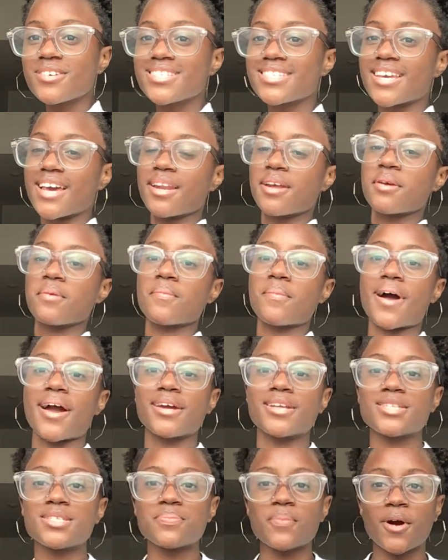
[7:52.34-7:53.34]
getting
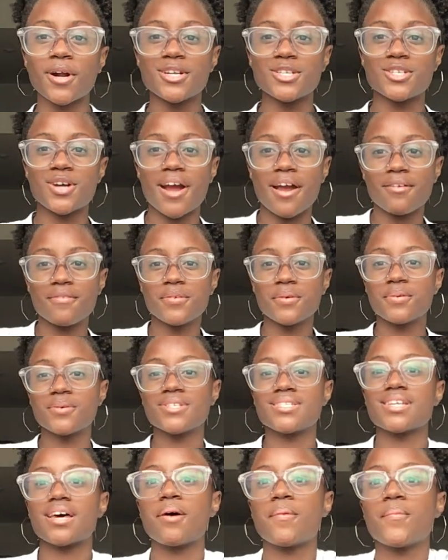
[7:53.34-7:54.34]
my smart drive, it
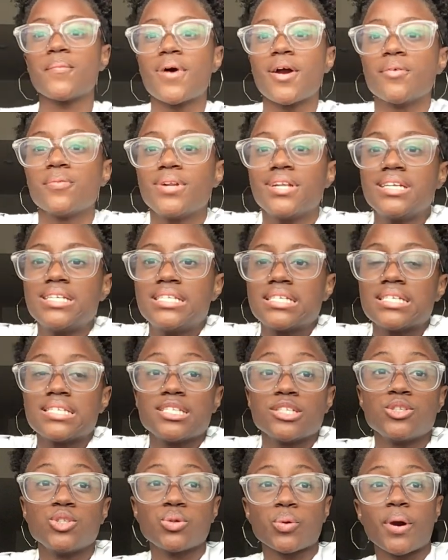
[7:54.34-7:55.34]
was I really just
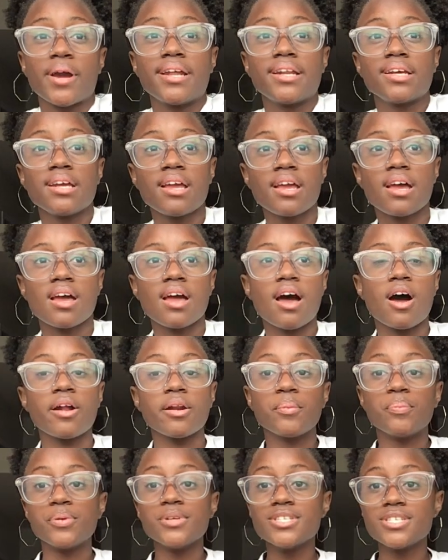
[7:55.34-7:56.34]
enjoyed and
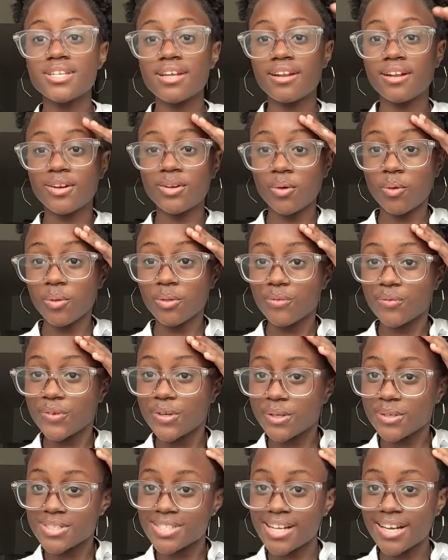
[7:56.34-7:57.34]
appreciated all the
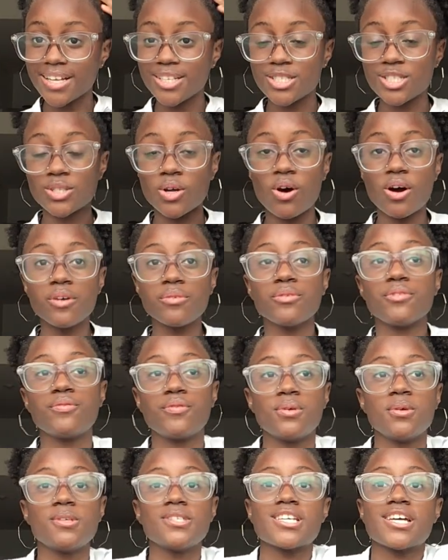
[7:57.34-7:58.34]
videos that I saw and
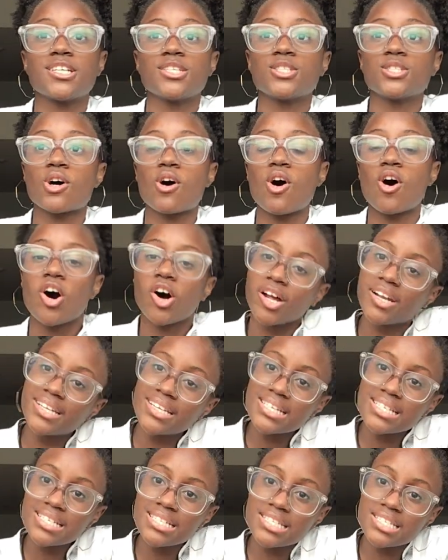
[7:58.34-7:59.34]
reviews I saw on
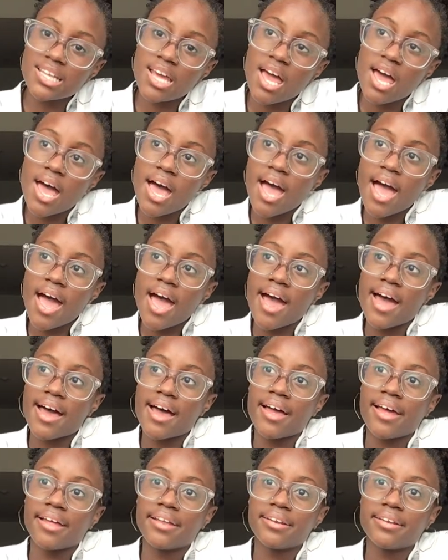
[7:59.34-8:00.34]
it.
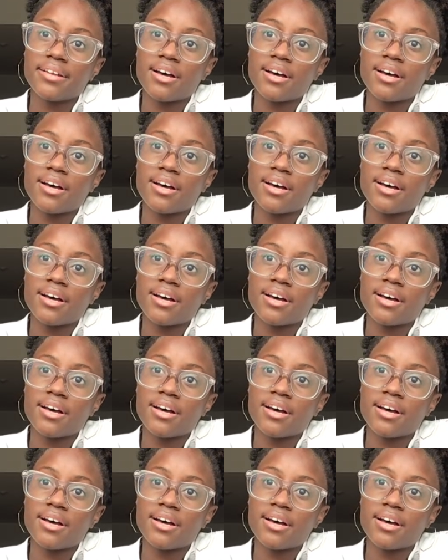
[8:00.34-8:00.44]
And